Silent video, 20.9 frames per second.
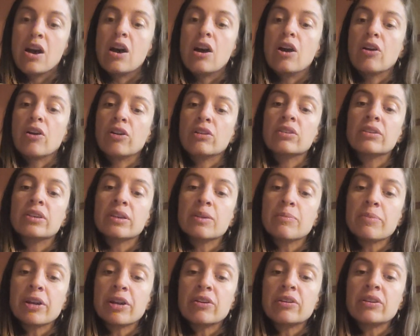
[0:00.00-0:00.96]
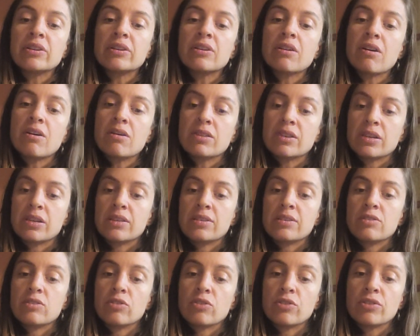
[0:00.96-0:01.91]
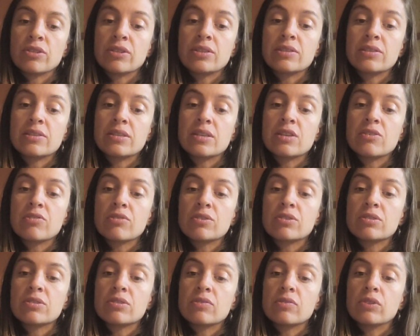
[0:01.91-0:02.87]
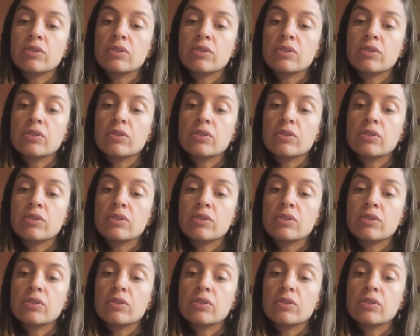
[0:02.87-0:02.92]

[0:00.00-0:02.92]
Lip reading: Early American colonists learned the secrets of